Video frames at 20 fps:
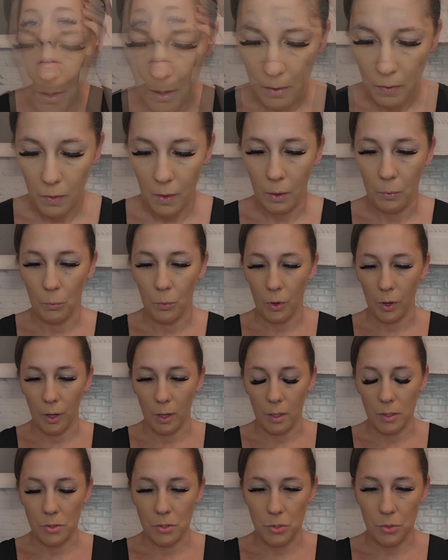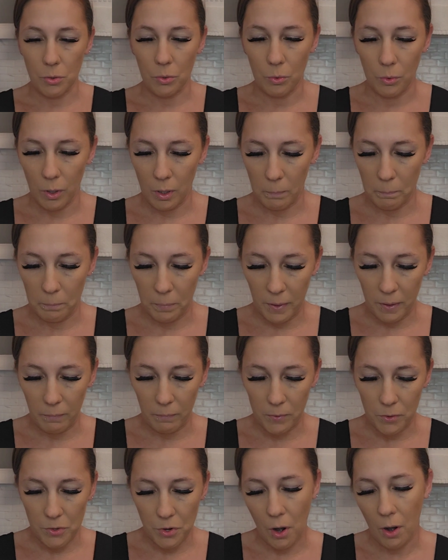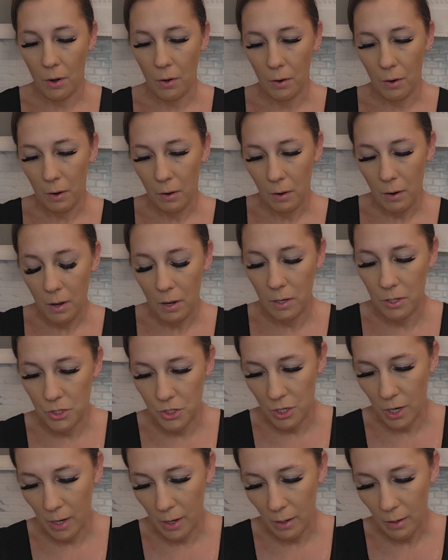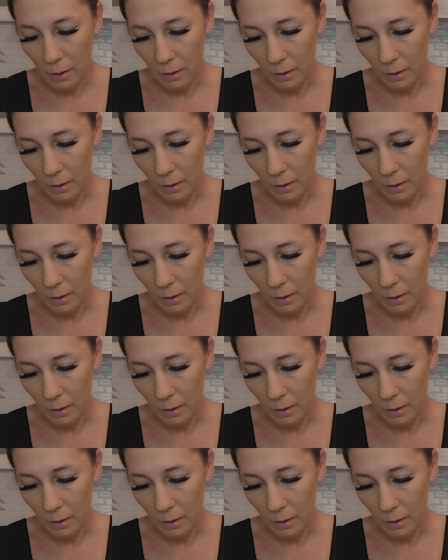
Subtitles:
Then we're going to do a bit of a darker shade.